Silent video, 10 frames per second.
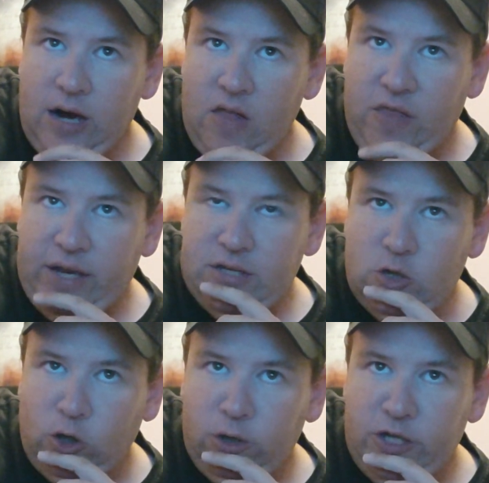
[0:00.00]
I think his
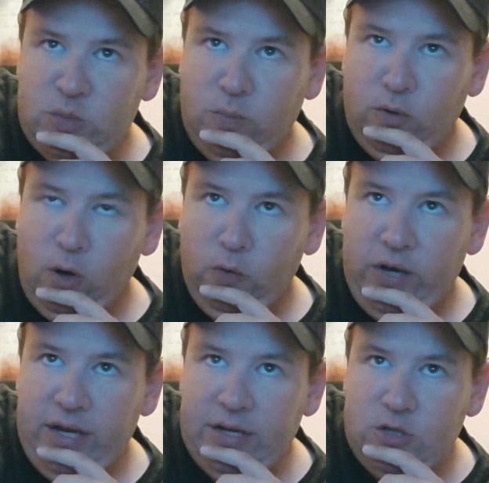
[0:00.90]
earliest parole
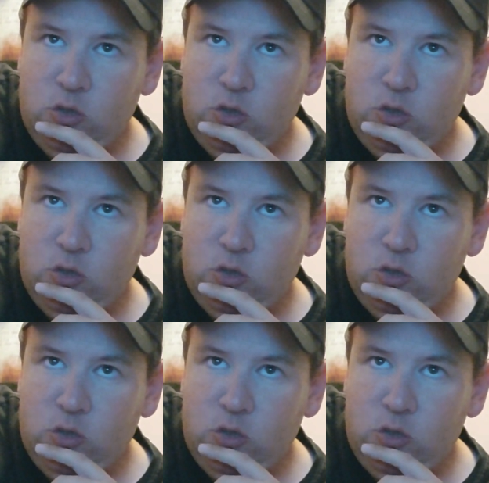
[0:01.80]
date is